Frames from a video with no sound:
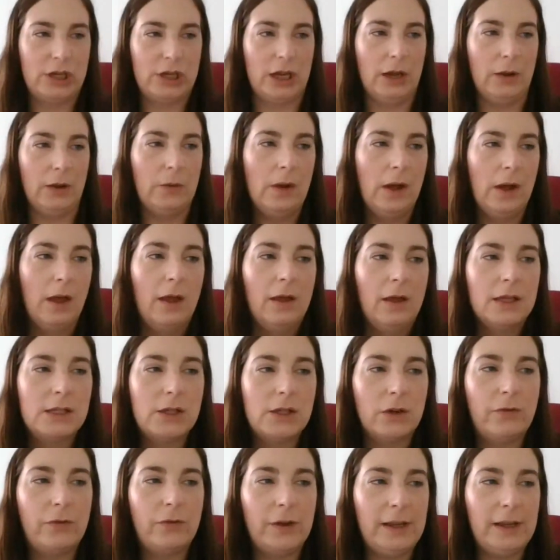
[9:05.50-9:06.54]
2.
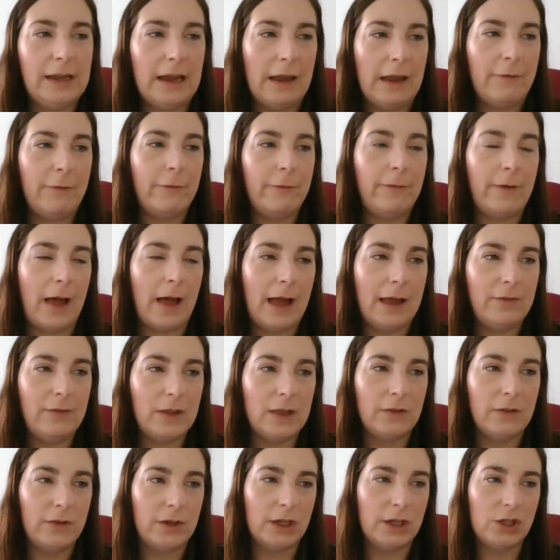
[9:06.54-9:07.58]
So for year five in
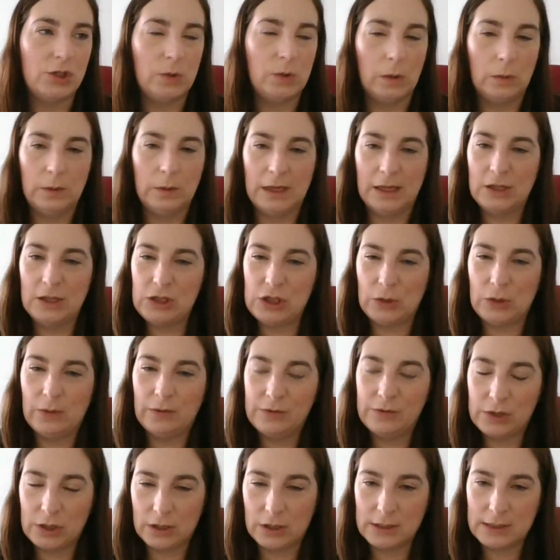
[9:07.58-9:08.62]
the virtual world, you have
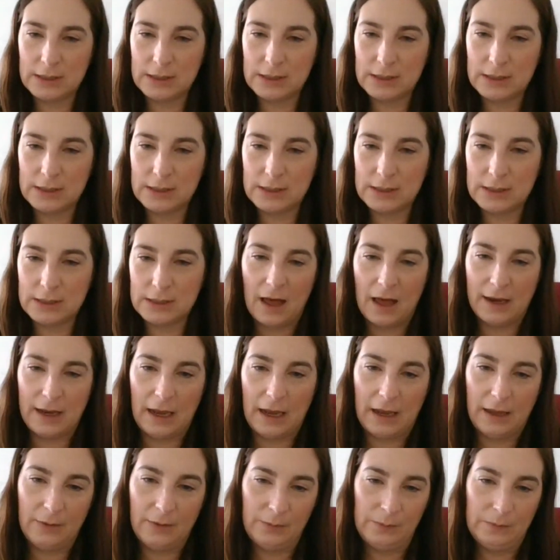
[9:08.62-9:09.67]
chosen
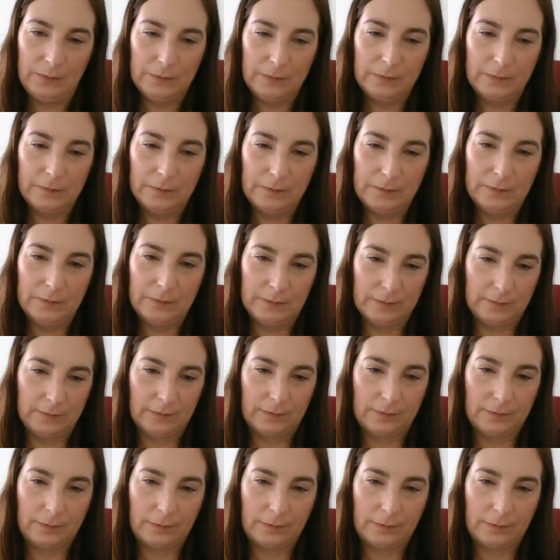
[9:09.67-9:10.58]
Svetlana. I